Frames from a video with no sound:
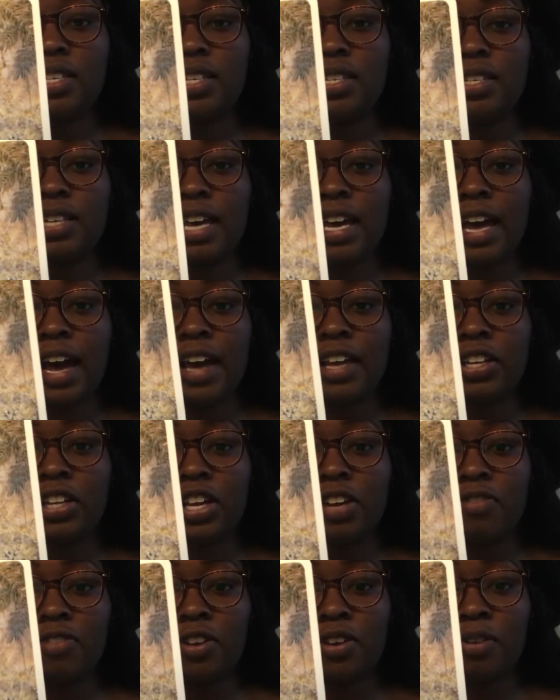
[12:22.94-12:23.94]
to say, I
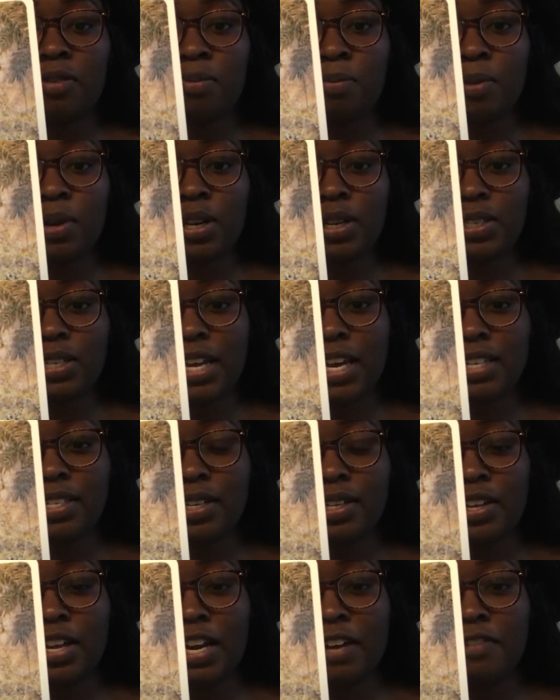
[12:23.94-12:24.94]
love you, but it takes
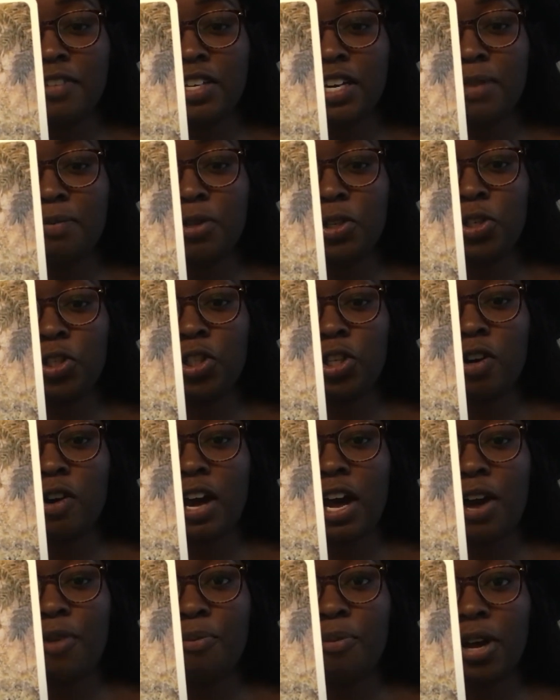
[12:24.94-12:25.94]
a lifetime to show
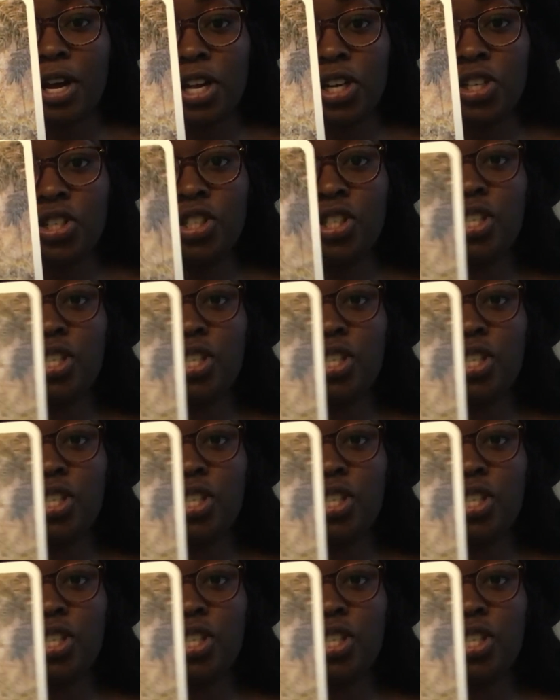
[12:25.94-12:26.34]
how much.